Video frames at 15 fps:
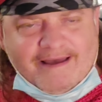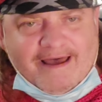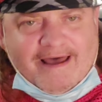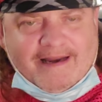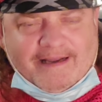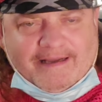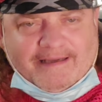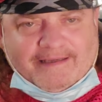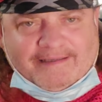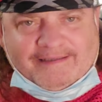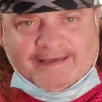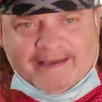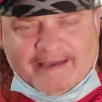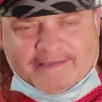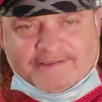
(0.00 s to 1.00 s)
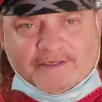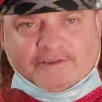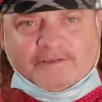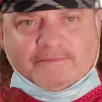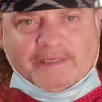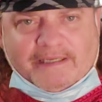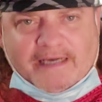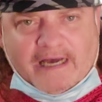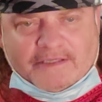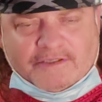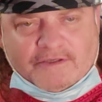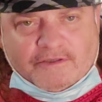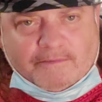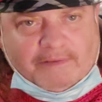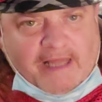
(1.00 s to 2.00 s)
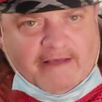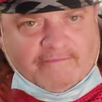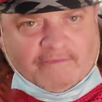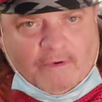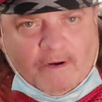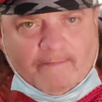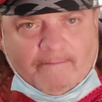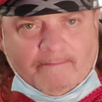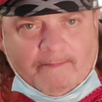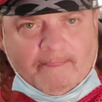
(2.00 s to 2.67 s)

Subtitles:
and it's ultimately got to the platform